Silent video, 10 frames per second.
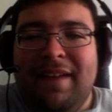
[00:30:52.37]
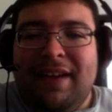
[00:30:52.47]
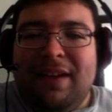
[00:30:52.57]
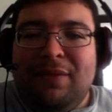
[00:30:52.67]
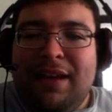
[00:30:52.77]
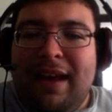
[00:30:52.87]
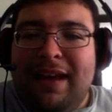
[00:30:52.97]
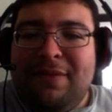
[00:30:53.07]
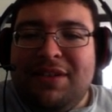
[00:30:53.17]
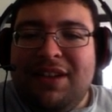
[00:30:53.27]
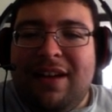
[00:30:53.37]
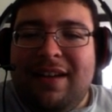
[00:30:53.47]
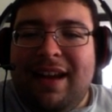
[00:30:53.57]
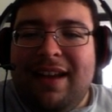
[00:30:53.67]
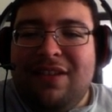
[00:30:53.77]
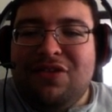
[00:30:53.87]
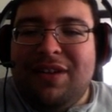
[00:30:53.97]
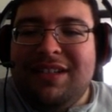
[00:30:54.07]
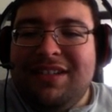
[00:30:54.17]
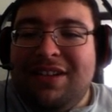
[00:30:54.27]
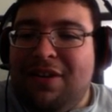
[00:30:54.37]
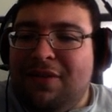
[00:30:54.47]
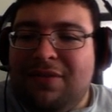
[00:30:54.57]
When I was young, I enjoyed no.